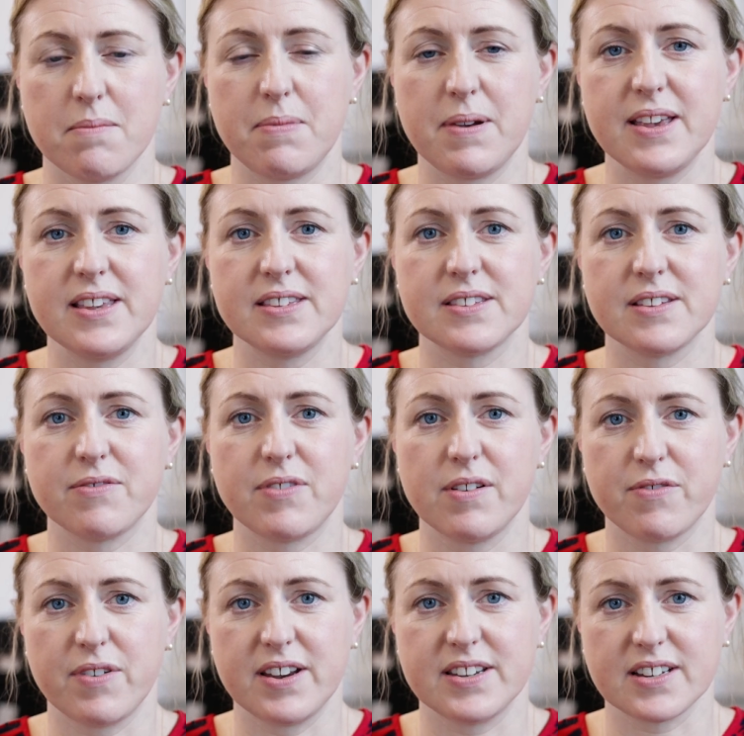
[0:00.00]
please feel
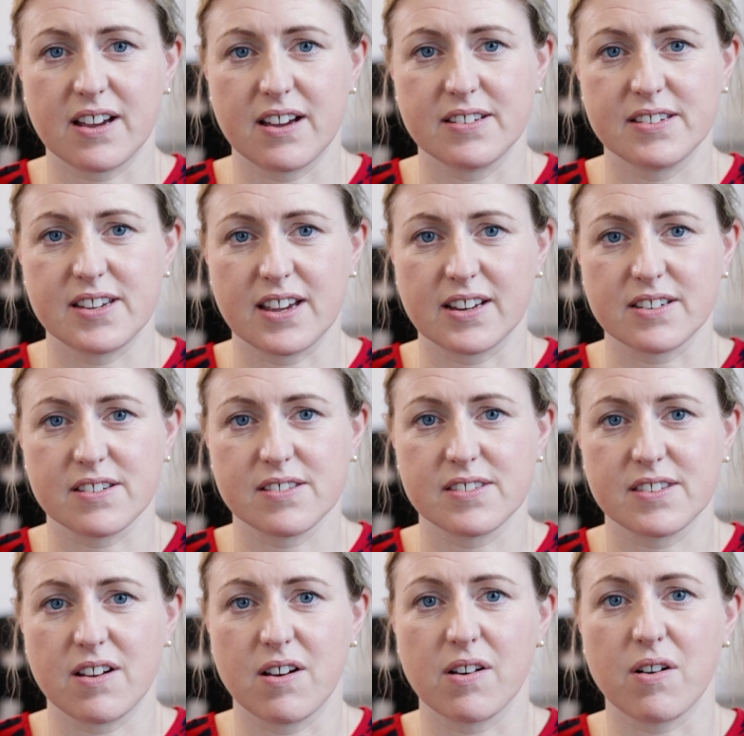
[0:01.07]
free to contact
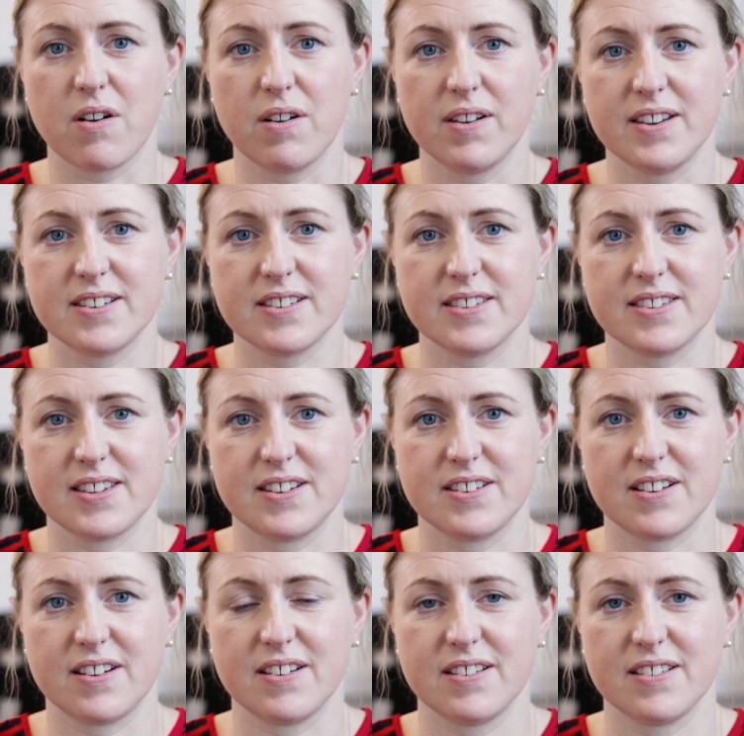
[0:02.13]
us or call into the
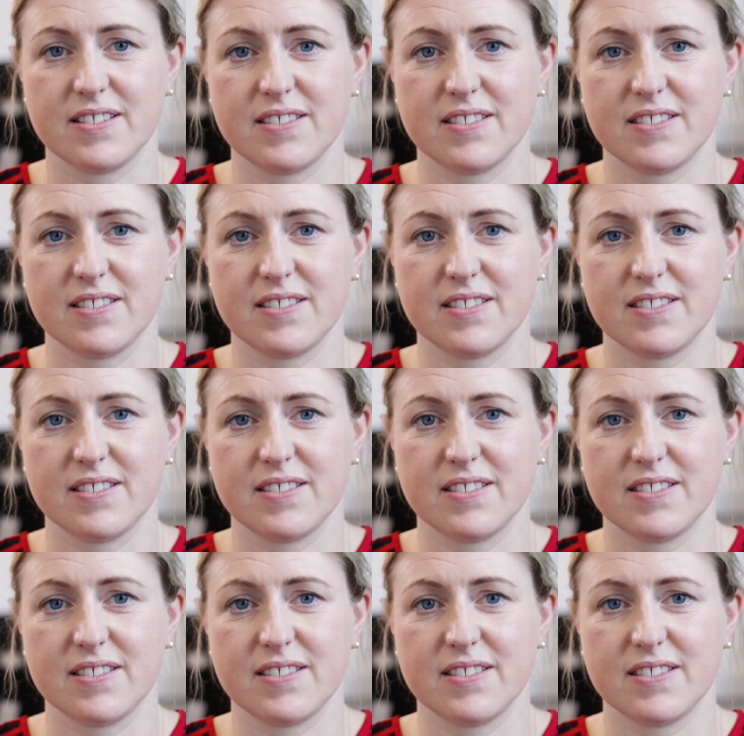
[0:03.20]
centre.